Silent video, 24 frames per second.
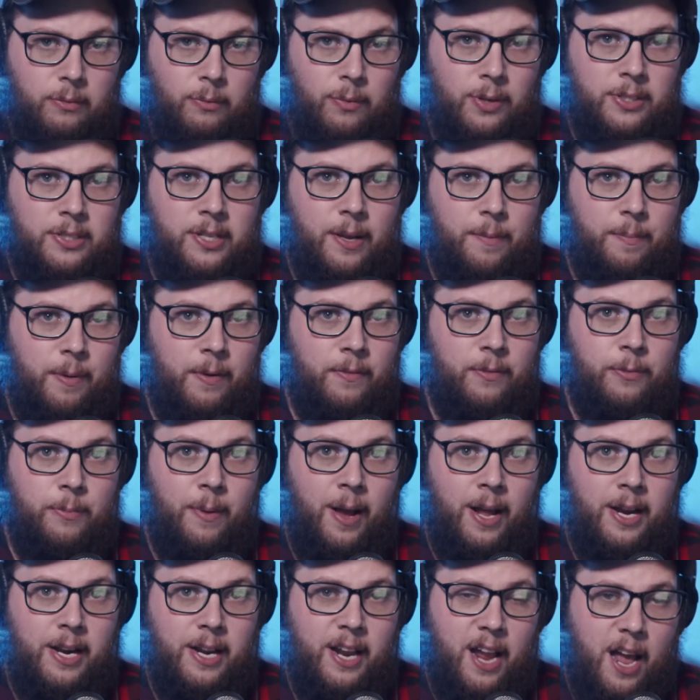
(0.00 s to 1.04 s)
What's up,
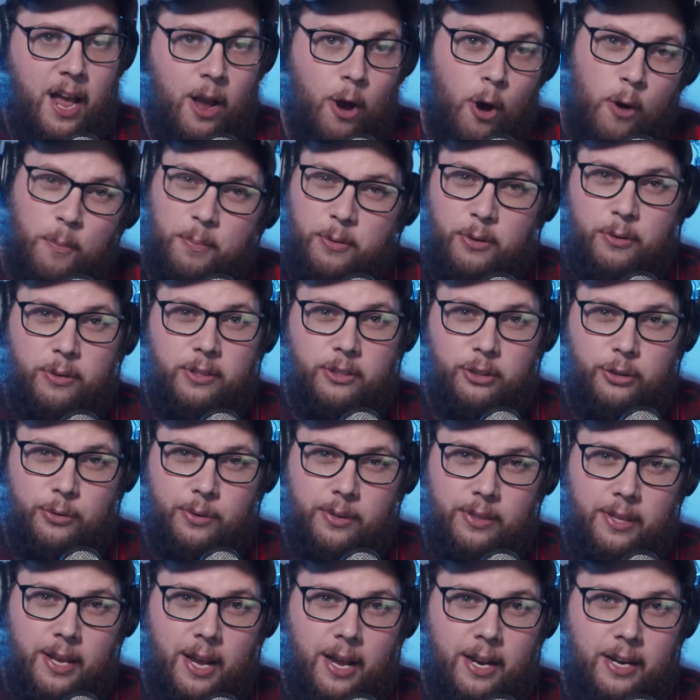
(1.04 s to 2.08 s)
everybody? I hope you
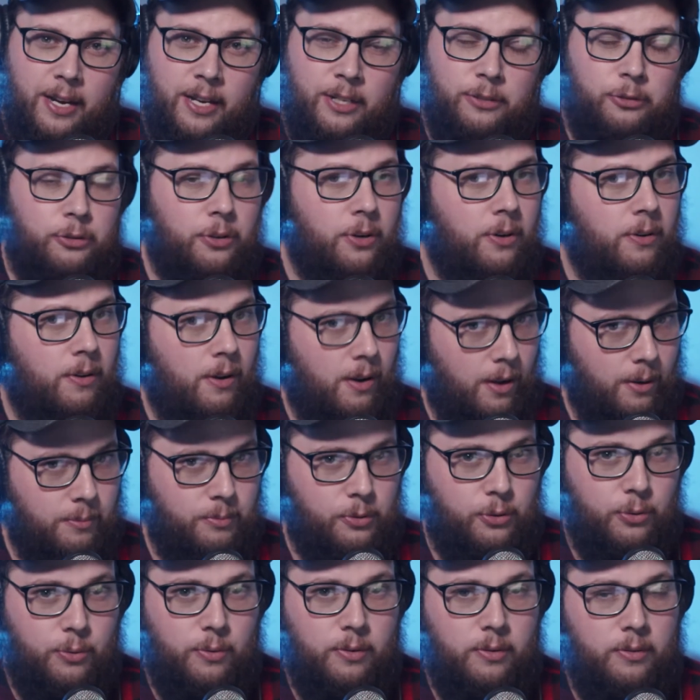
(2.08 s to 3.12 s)
enjoyed that intro. I'm
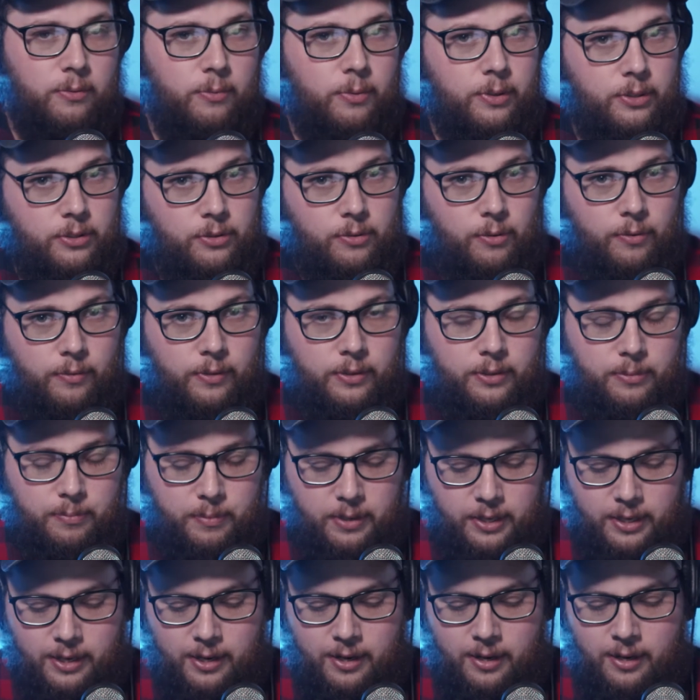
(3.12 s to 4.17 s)
Jordan with Sorvis
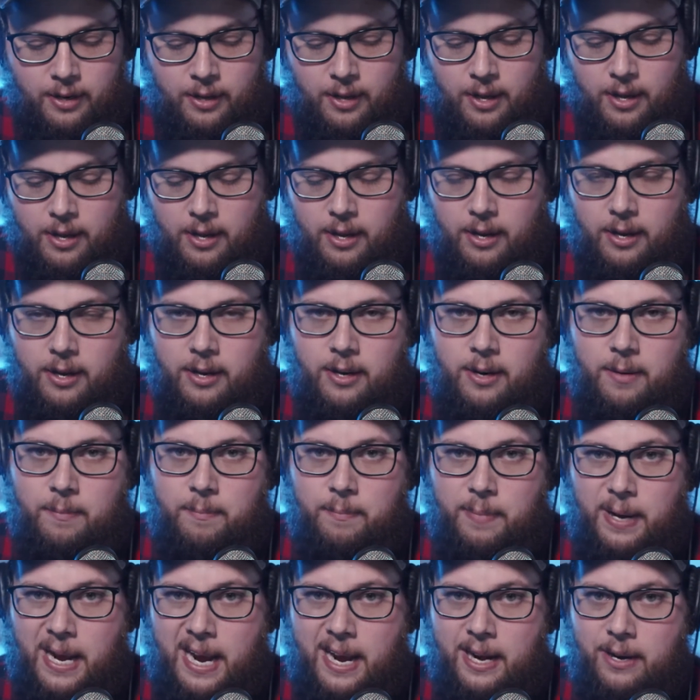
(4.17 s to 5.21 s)
Media, and I'm
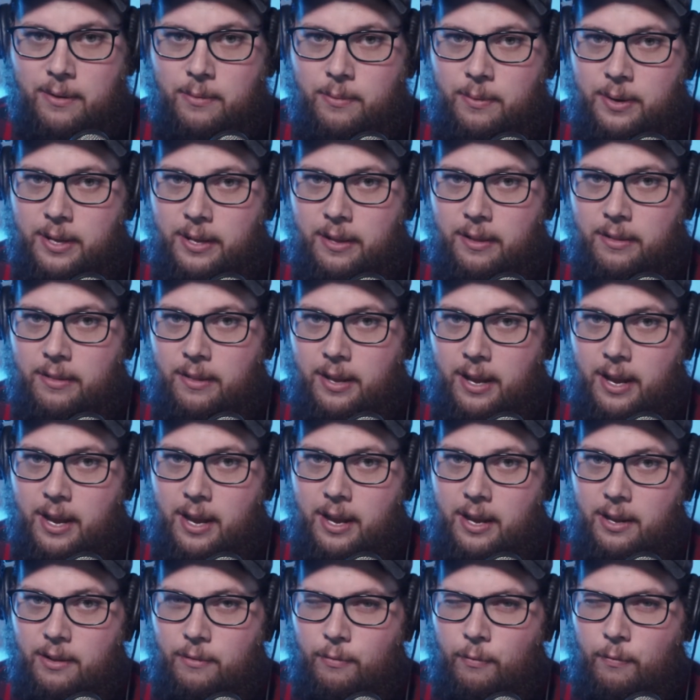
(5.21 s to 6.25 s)
back with
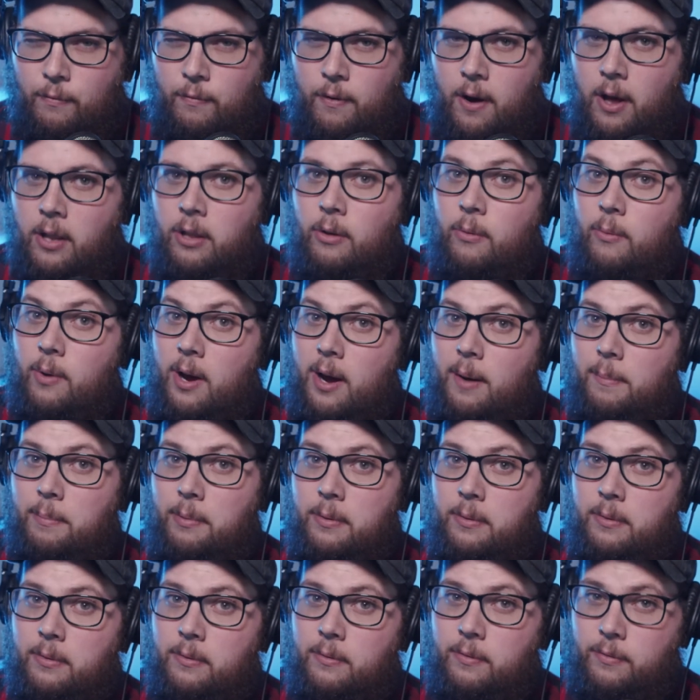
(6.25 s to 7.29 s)
a follow up
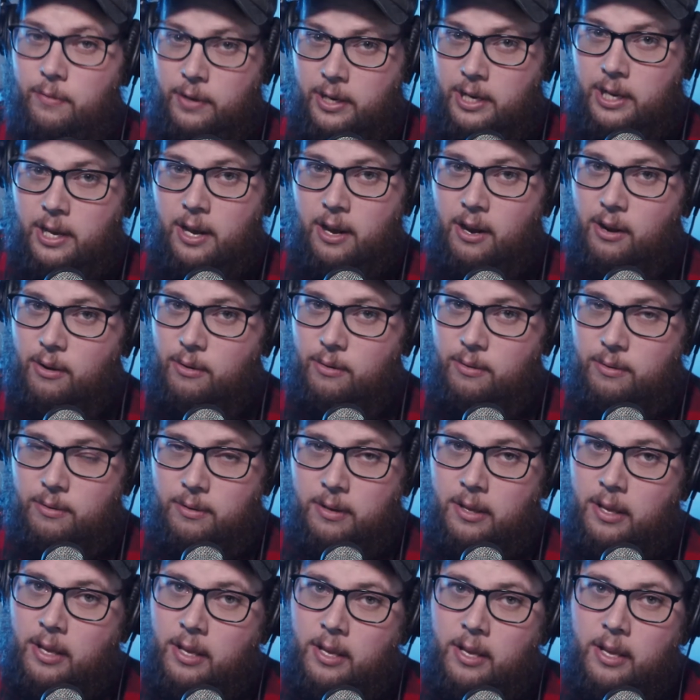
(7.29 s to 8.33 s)
video.
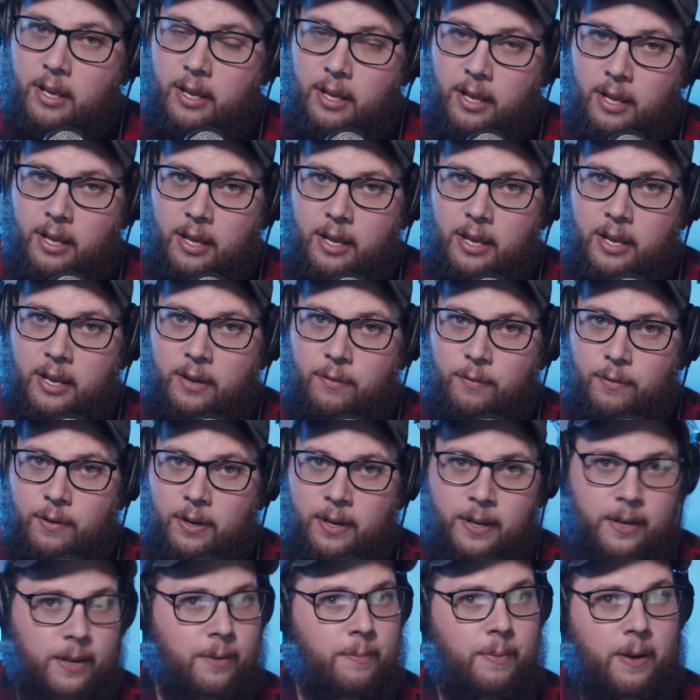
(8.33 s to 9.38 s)
If
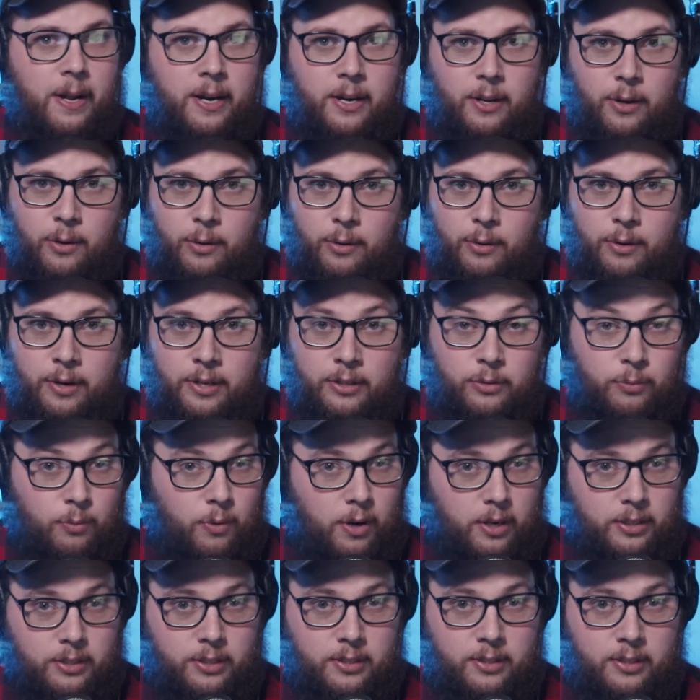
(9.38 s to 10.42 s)
anybody who has
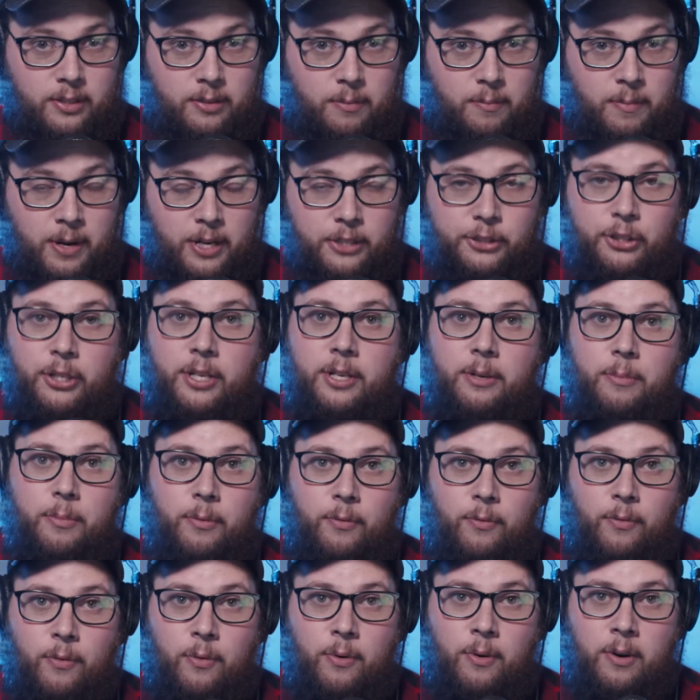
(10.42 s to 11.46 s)
watched my channel
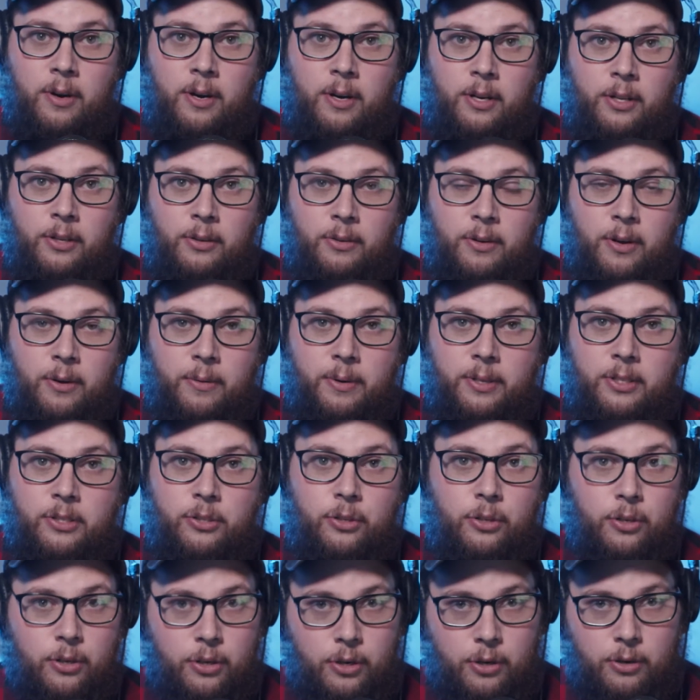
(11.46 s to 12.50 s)
before, you know it's
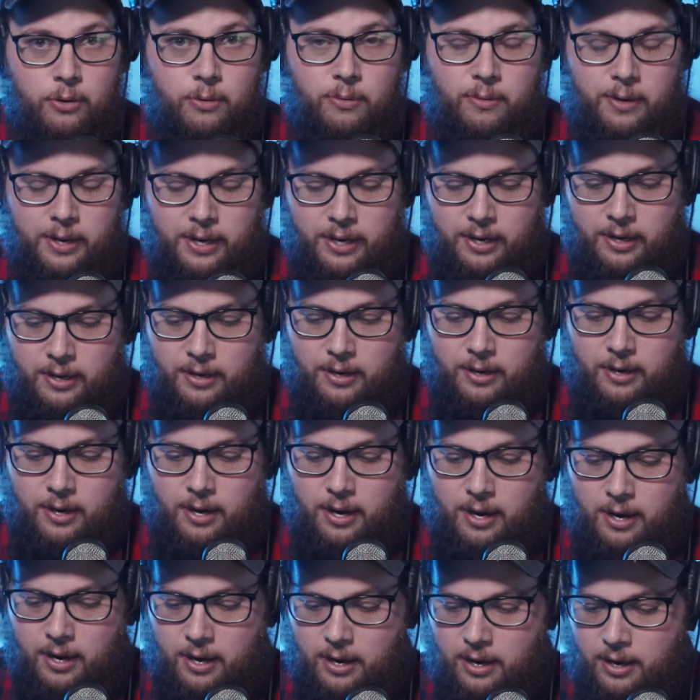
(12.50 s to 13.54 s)
new, and
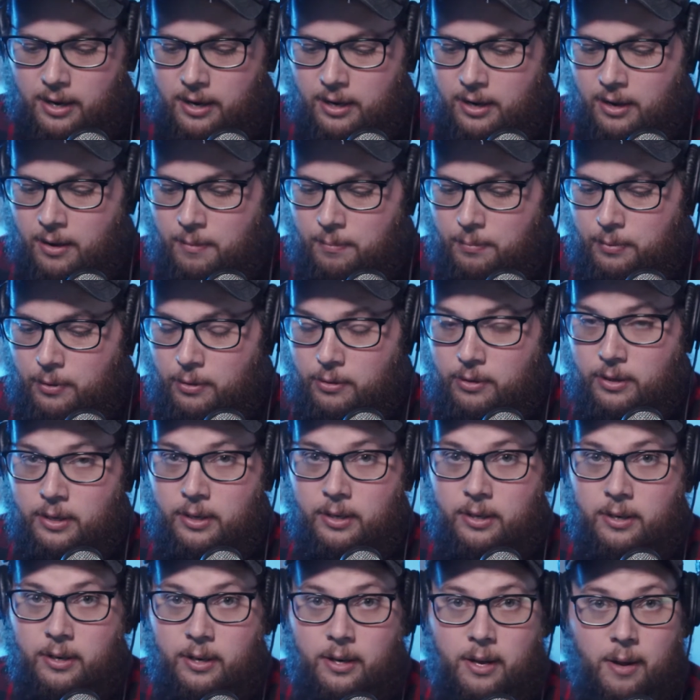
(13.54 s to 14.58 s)
I
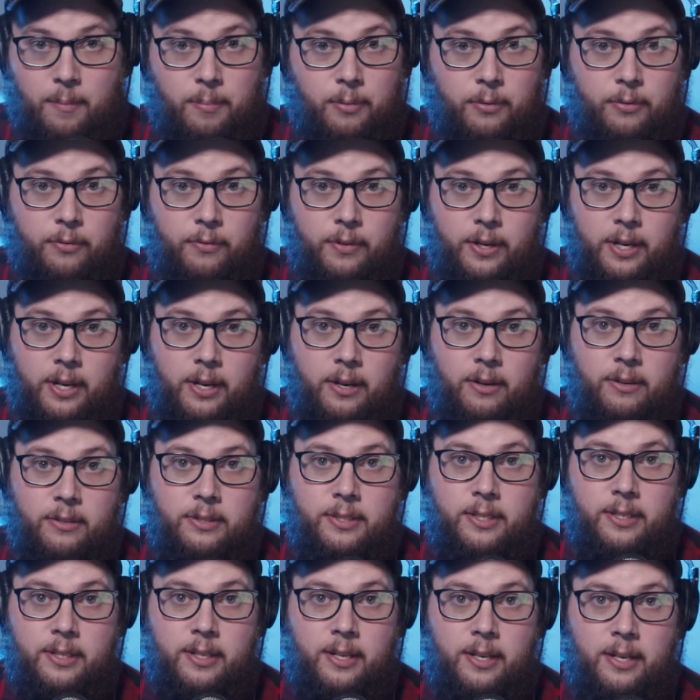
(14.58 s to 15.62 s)
uploaded a couple videos,
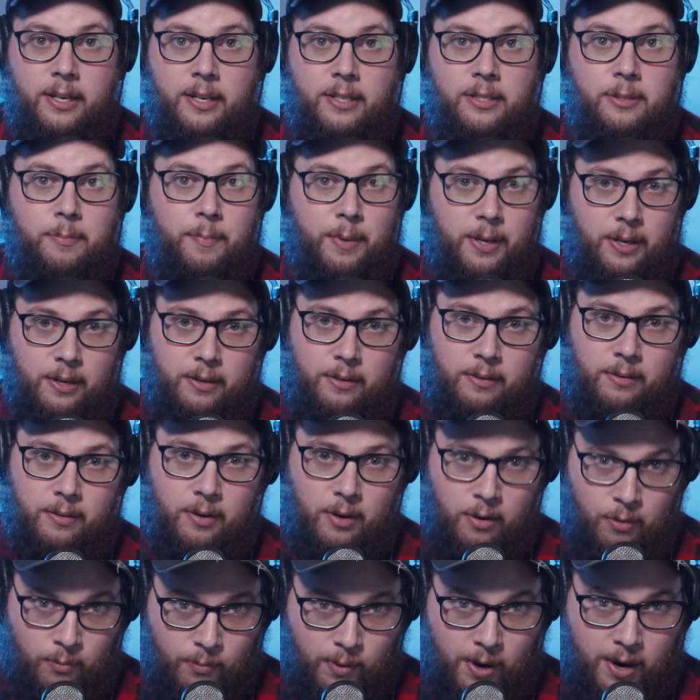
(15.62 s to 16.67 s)
and then it's been
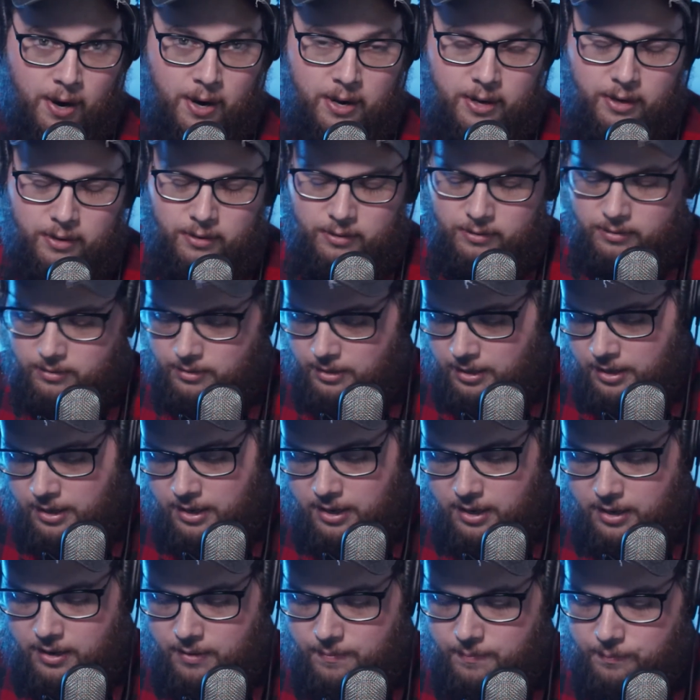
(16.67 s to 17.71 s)
a while.
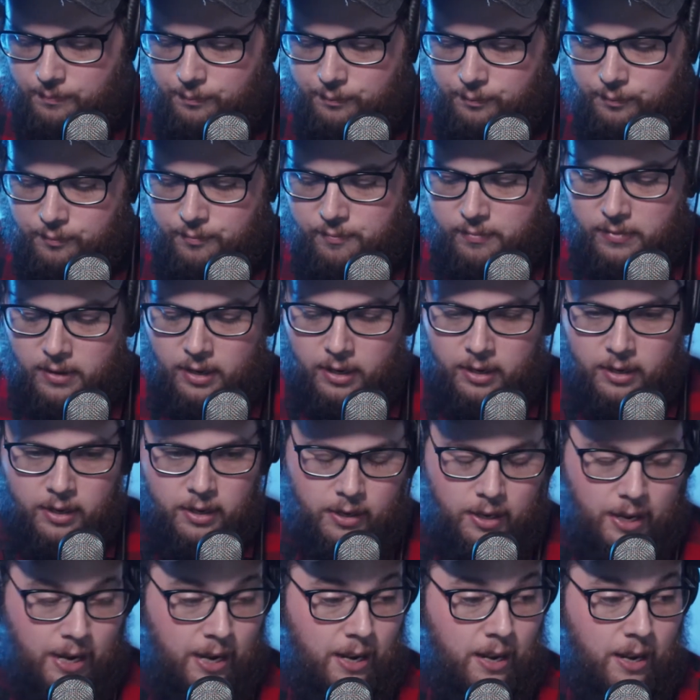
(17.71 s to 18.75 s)
Um,
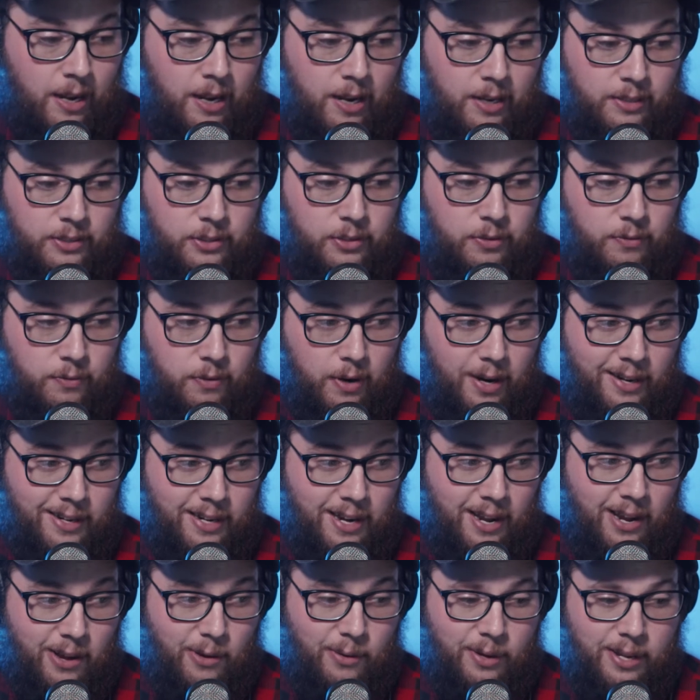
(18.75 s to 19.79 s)
as of right
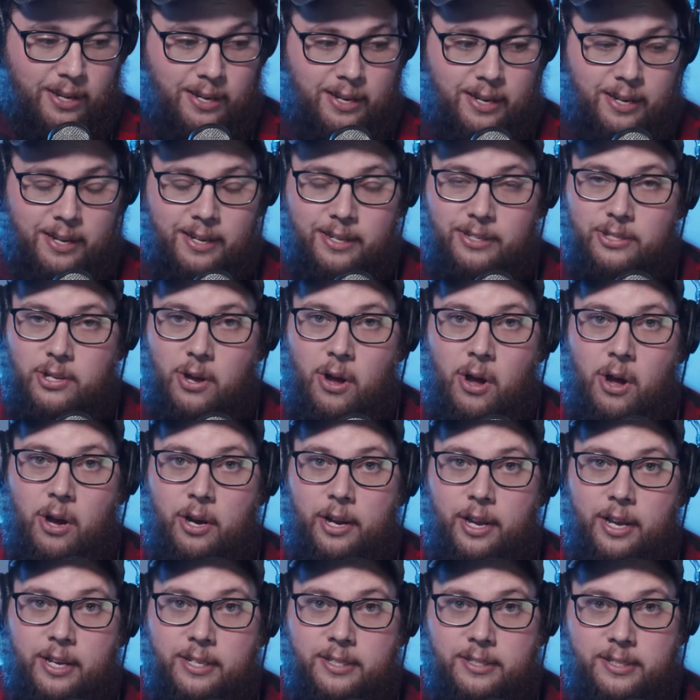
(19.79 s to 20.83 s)
now, it is
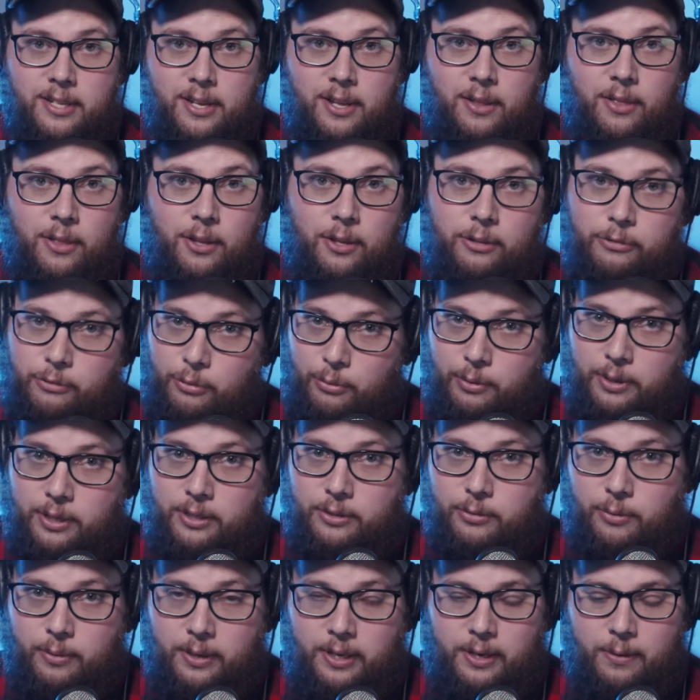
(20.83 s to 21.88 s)
August 10th,
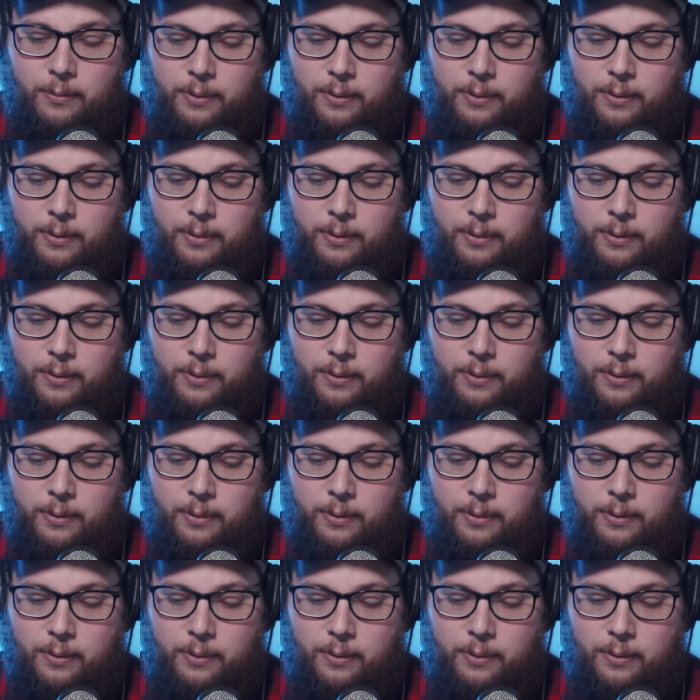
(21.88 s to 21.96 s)
2020.